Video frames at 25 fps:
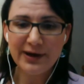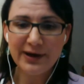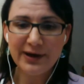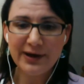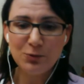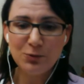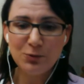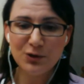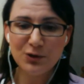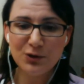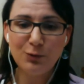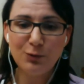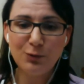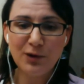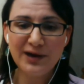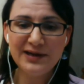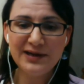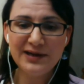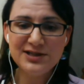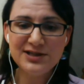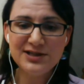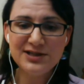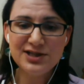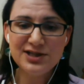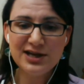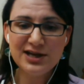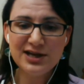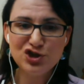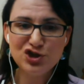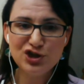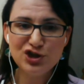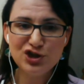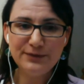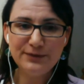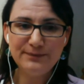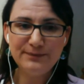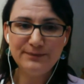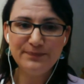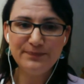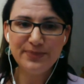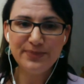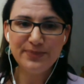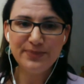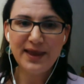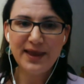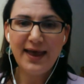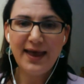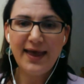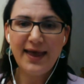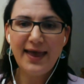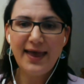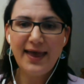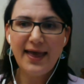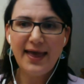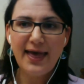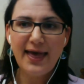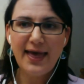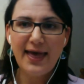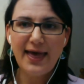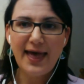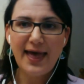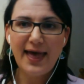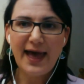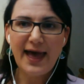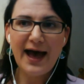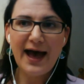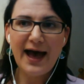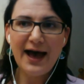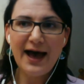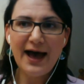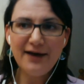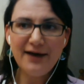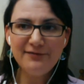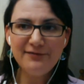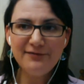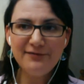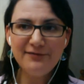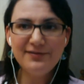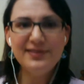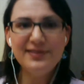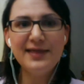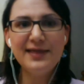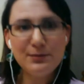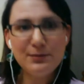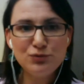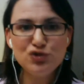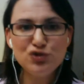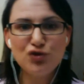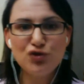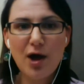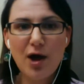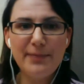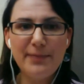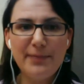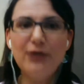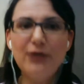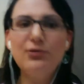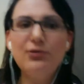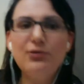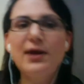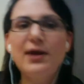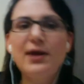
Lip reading: with one intention, have them drop out,